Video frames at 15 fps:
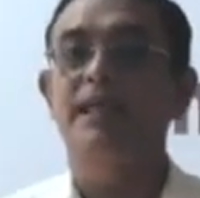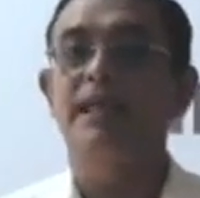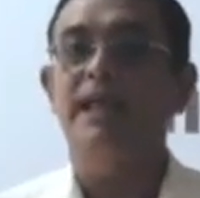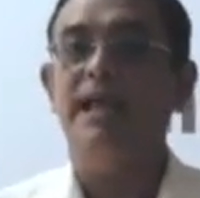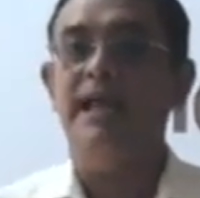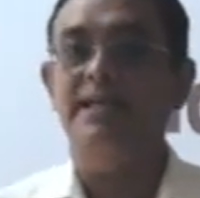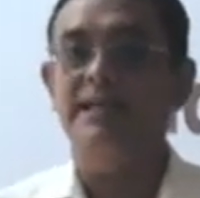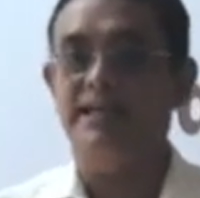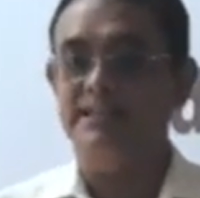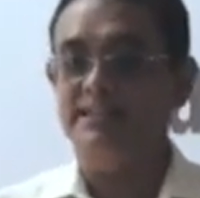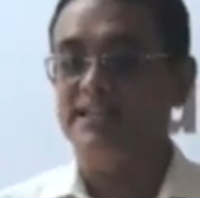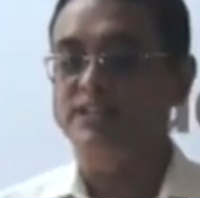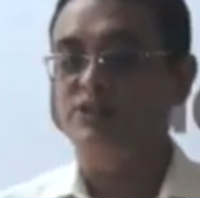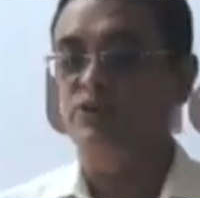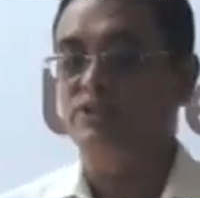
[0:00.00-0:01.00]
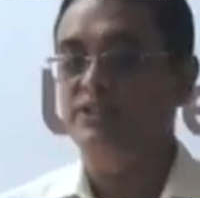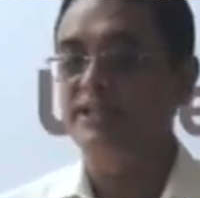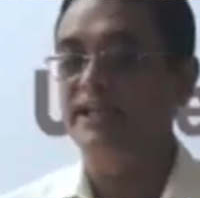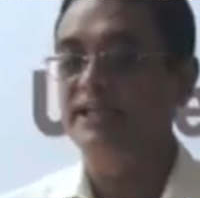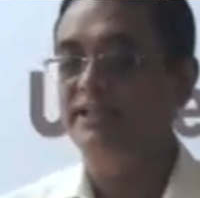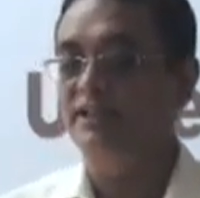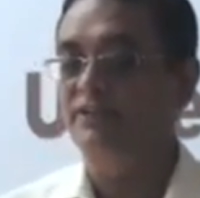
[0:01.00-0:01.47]
and it is
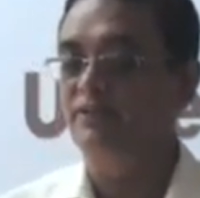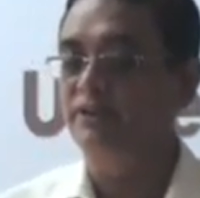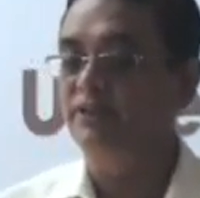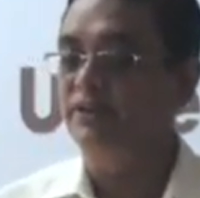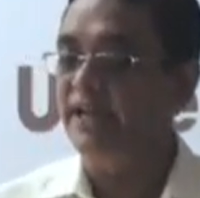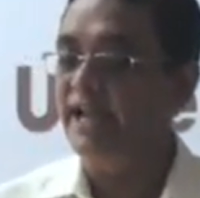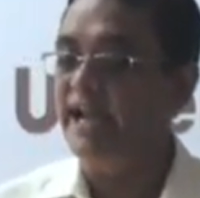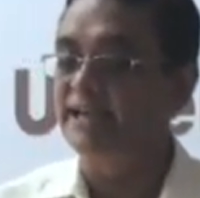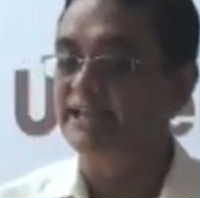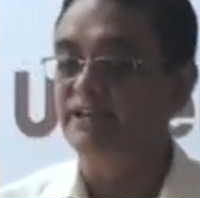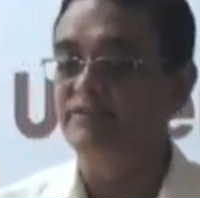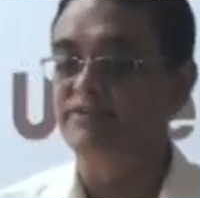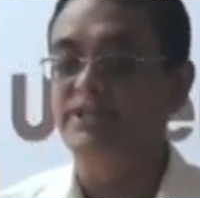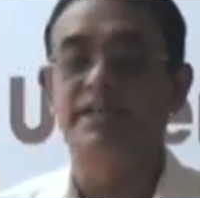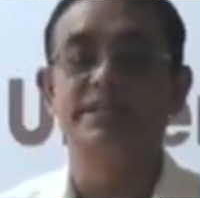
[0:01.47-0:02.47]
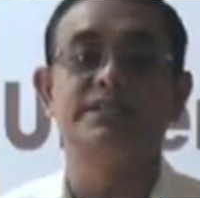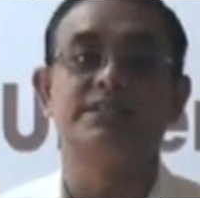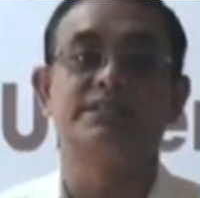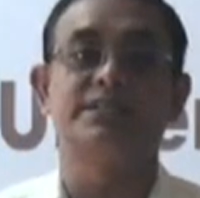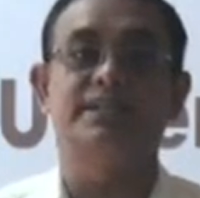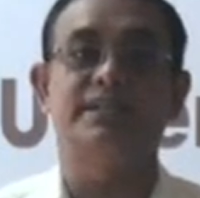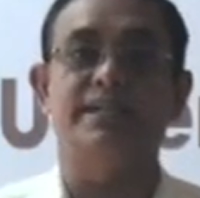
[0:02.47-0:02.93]
associated with reactive
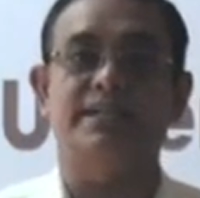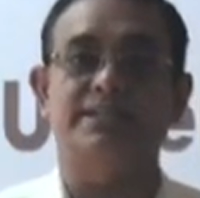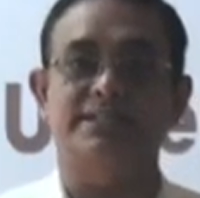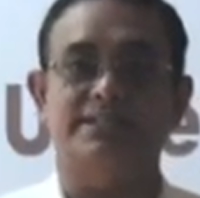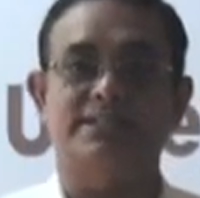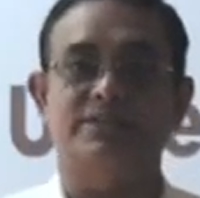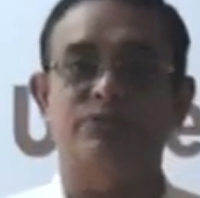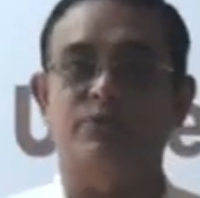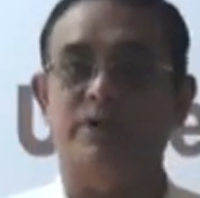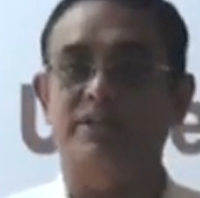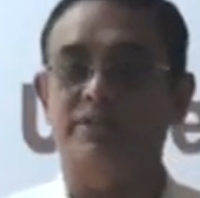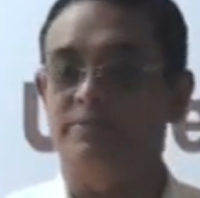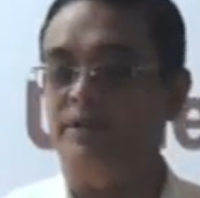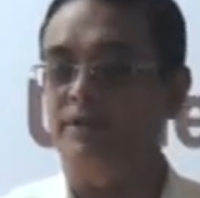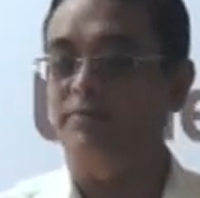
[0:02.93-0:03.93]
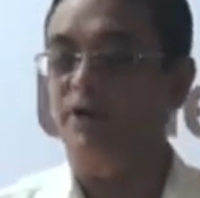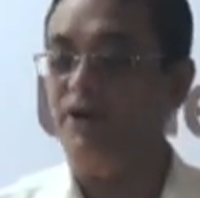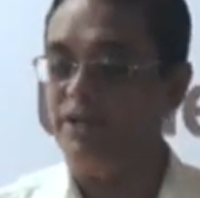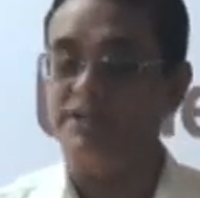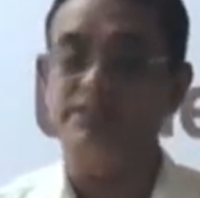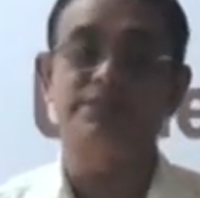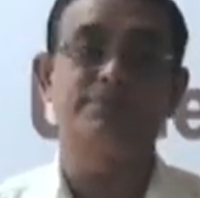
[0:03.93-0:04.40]
changes in the adjacent vertebral
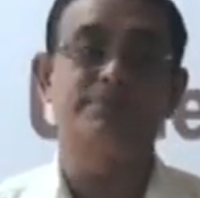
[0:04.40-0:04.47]
bodies.